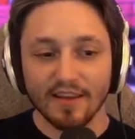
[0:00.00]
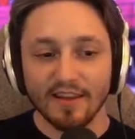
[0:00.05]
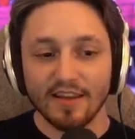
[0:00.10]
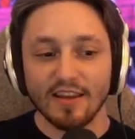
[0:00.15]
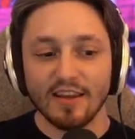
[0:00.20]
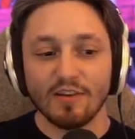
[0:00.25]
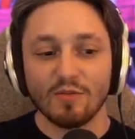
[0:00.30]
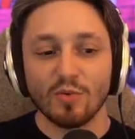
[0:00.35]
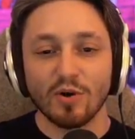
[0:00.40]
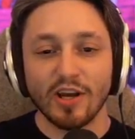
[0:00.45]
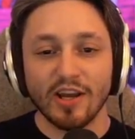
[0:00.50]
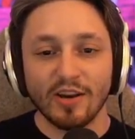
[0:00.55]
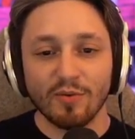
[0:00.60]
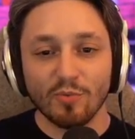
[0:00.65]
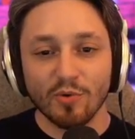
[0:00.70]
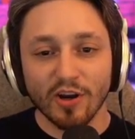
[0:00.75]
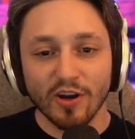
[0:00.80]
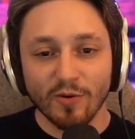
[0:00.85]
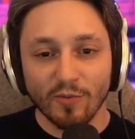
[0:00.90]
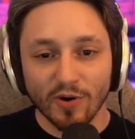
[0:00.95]
And
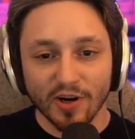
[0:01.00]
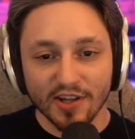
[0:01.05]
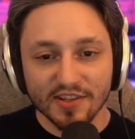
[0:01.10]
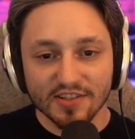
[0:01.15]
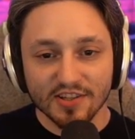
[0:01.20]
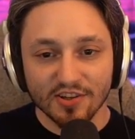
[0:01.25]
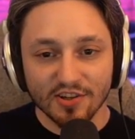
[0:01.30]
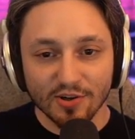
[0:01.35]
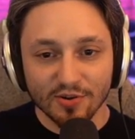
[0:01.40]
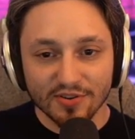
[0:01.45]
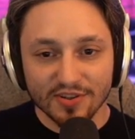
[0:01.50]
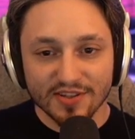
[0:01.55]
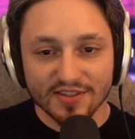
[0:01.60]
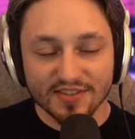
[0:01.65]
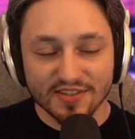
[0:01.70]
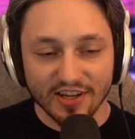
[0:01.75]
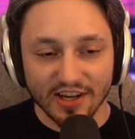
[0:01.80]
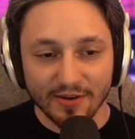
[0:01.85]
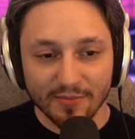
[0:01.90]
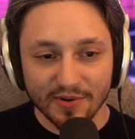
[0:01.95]
why I wanted to note this
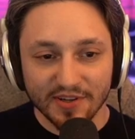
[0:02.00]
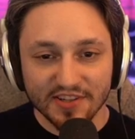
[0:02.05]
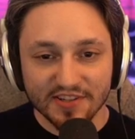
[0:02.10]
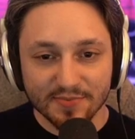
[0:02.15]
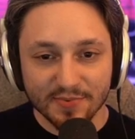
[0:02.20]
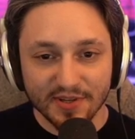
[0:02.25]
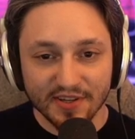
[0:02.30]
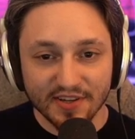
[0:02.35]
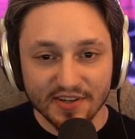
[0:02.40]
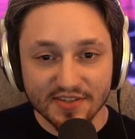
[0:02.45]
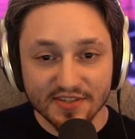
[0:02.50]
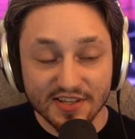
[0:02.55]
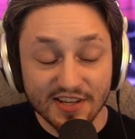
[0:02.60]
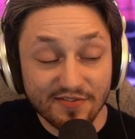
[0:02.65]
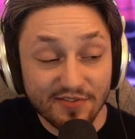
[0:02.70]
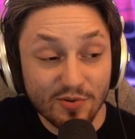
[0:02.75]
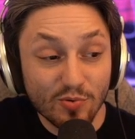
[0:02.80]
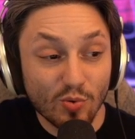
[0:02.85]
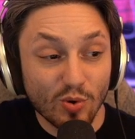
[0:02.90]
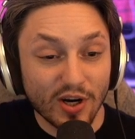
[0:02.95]
timing is because
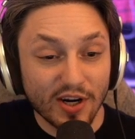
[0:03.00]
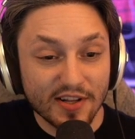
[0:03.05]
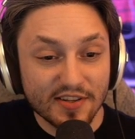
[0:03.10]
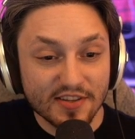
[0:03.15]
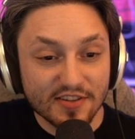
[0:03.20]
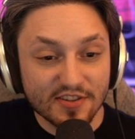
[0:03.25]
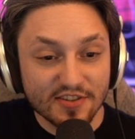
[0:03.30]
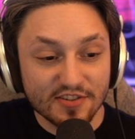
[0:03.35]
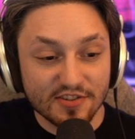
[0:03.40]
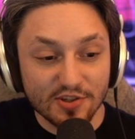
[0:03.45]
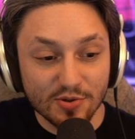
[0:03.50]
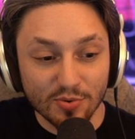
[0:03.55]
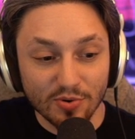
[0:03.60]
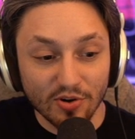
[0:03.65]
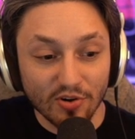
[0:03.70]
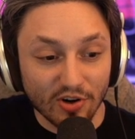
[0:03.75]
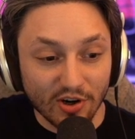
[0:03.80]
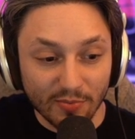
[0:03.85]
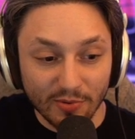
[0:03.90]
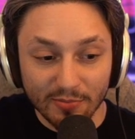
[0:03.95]
if you wanted to just do a
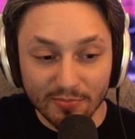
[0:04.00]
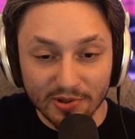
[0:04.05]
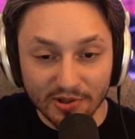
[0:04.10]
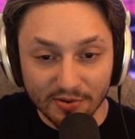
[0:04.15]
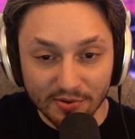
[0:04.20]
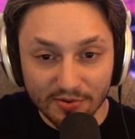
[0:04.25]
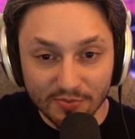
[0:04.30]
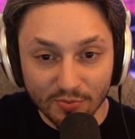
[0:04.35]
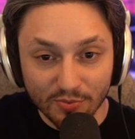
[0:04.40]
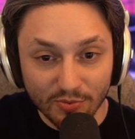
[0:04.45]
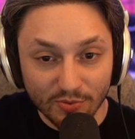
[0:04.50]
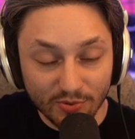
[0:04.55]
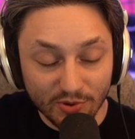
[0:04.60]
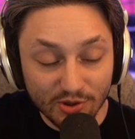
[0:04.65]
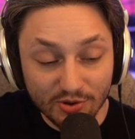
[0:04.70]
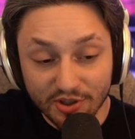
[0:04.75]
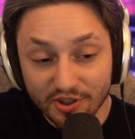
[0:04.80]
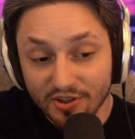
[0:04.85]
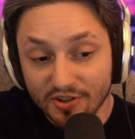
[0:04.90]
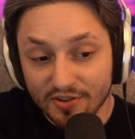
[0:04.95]
normal build,
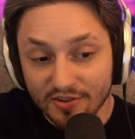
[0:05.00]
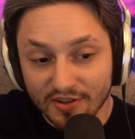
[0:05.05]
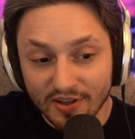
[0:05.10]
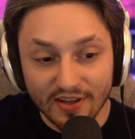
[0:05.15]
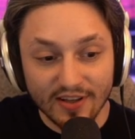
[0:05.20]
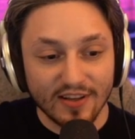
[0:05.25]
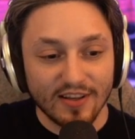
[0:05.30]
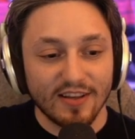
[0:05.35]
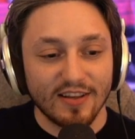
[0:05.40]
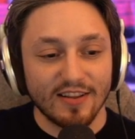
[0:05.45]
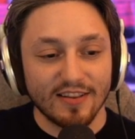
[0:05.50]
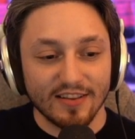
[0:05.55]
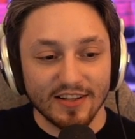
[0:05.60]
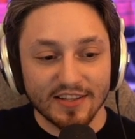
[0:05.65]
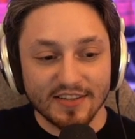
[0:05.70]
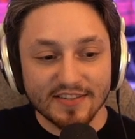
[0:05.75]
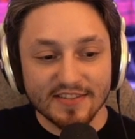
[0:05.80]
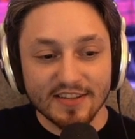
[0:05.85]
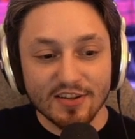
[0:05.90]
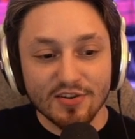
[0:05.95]
you could.
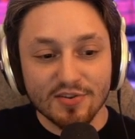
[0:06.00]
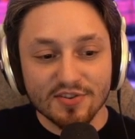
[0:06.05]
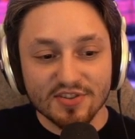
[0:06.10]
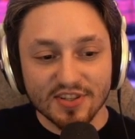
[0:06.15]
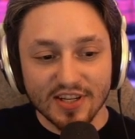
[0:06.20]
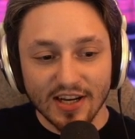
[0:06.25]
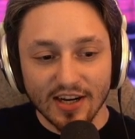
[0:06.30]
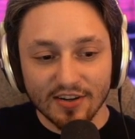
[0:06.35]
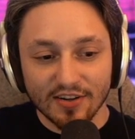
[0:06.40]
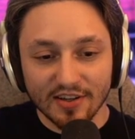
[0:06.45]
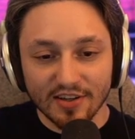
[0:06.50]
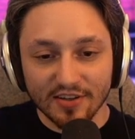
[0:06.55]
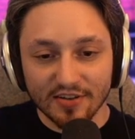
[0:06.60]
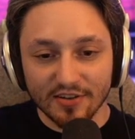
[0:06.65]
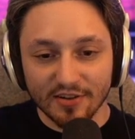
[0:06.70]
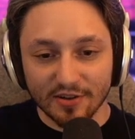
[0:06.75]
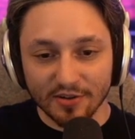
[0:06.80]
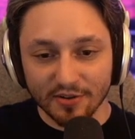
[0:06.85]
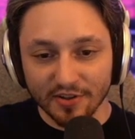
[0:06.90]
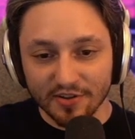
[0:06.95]
Like, say you scouted an
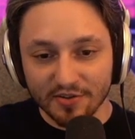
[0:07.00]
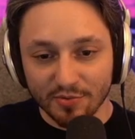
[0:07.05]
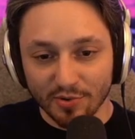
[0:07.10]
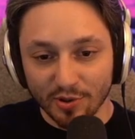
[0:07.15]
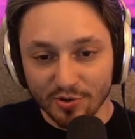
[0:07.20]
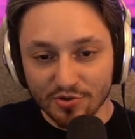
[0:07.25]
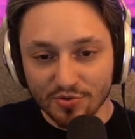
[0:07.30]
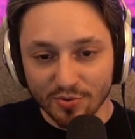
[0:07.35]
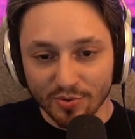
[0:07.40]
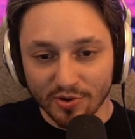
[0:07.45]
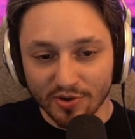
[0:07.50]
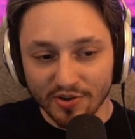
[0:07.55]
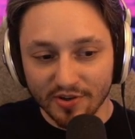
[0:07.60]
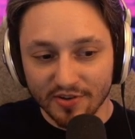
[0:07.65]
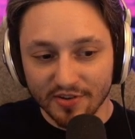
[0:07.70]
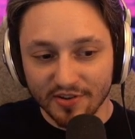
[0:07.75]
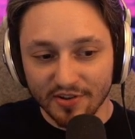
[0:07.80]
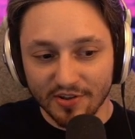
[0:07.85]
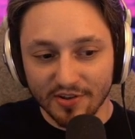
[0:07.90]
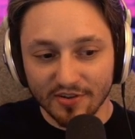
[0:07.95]
early Roach
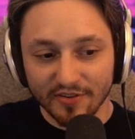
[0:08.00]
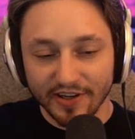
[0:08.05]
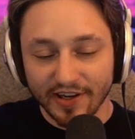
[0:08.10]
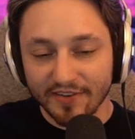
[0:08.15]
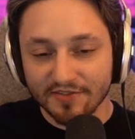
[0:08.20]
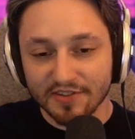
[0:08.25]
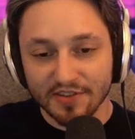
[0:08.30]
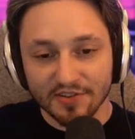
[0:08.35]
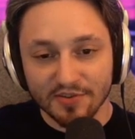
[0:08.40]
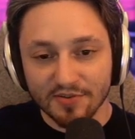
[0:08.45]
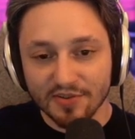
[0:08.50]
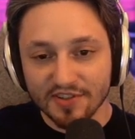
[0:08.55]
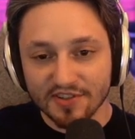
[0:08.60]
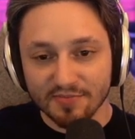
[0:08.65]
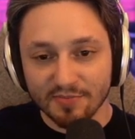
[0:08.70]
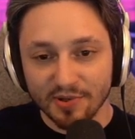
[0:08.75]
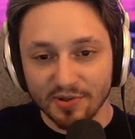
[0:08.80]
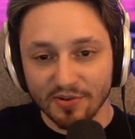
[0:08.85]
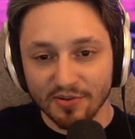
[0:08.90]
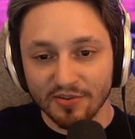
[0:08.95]
Warren, you don't have to do this
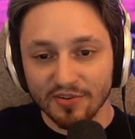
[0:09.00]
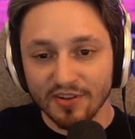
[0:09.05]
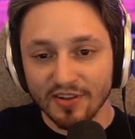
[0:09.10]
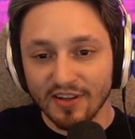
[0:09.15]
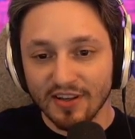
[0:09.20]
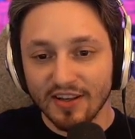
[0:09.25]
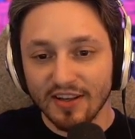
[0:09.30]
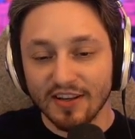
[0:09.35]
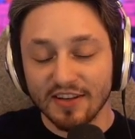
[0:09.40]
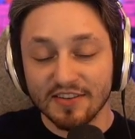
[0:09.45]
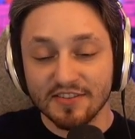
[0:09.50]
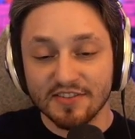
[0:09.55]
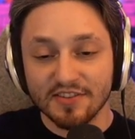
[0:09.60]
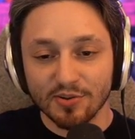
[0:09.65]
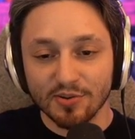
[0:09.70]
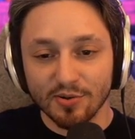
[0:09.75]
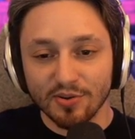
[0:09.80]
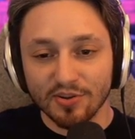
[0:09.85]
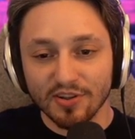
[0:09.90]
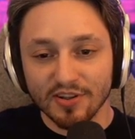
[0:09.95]
build
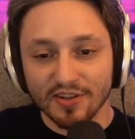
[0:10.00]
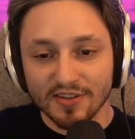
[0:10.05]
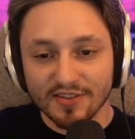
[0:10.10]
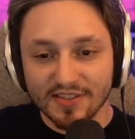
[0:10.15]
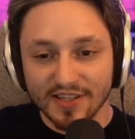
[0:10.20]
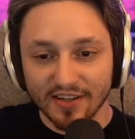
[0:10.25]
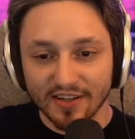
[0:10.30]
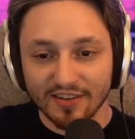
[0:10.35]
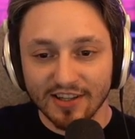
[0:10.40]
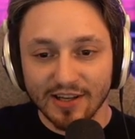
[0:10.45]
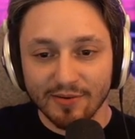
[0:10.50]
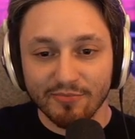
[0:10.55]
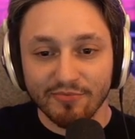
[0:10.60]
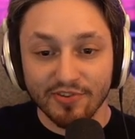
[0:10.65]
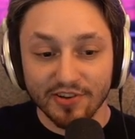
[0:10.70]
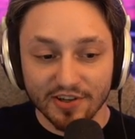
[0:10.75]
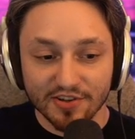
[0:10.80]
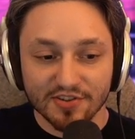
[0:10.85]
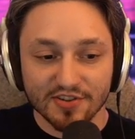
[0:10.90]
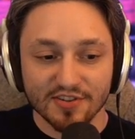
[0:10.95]
until the Tech Lab
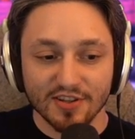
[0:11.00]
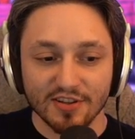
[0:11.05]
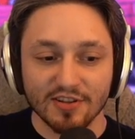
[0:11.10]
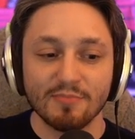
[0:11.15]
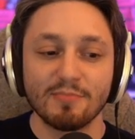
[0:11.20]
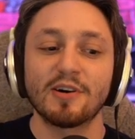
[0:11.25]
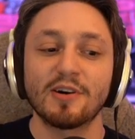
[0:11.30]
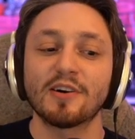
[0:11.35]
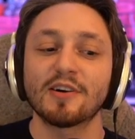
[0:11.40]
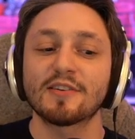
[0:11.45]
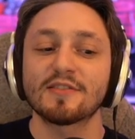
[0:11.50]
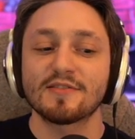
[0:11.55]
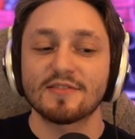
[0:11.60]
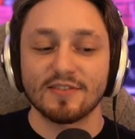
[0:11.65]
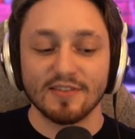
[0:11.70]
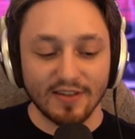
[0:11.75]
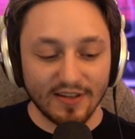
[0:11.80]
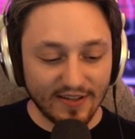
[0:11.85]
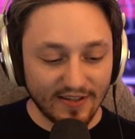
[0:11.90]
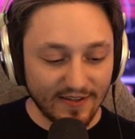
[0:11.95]
finishes on the barracks.
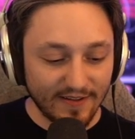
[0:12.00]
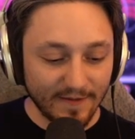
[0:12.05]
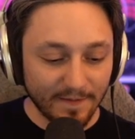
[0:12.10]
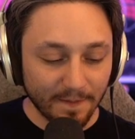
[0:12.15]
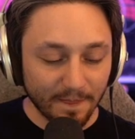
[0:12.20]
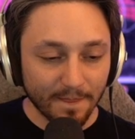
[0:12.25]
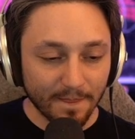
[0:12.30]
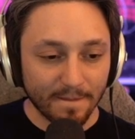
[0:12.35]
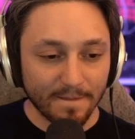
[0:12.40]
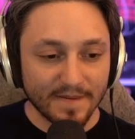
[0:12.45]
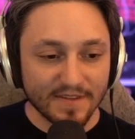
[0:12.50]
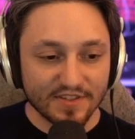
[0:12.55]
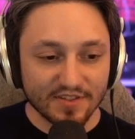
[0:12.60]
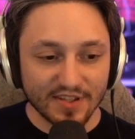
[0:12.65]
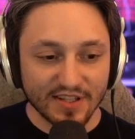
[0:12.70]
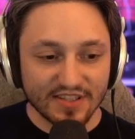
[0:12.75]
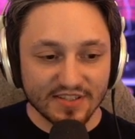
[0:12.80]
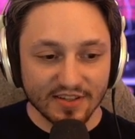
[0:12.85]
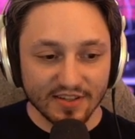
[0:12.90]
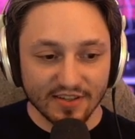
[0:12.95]
So
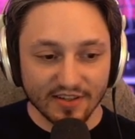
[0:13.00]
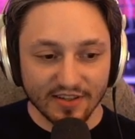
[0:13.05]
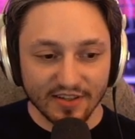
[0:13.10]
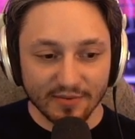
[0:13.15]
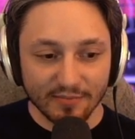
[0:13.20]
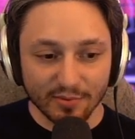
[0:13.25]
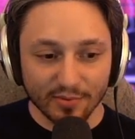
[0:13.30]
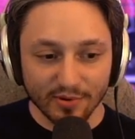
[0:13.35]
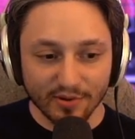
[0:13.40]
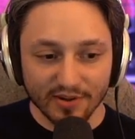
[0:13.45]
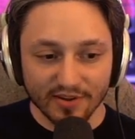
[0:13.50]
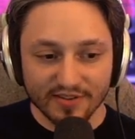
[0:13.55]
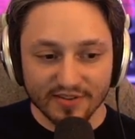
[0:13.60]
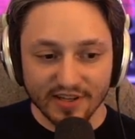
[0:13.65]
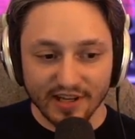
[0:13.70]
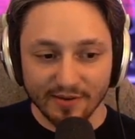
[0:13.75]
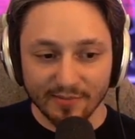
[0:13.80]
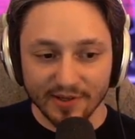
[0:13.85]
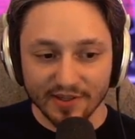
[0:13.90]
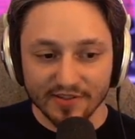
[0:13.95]
that's important
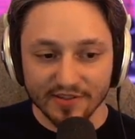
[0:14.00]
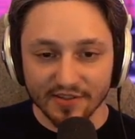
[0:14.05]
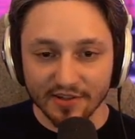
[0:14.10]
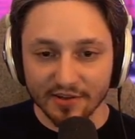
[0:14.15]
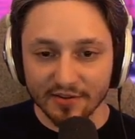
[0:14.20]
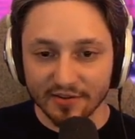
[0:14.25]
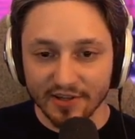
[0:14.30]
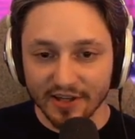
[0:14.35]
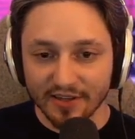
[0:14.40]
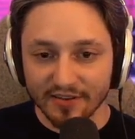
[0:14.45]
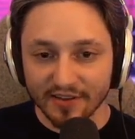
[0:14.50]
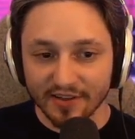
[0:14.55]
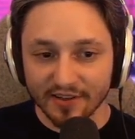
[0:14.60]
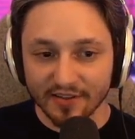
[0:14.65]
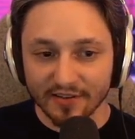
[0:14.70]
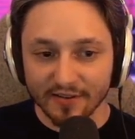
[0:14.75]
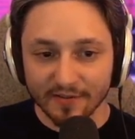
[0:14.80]
timing to note, I think.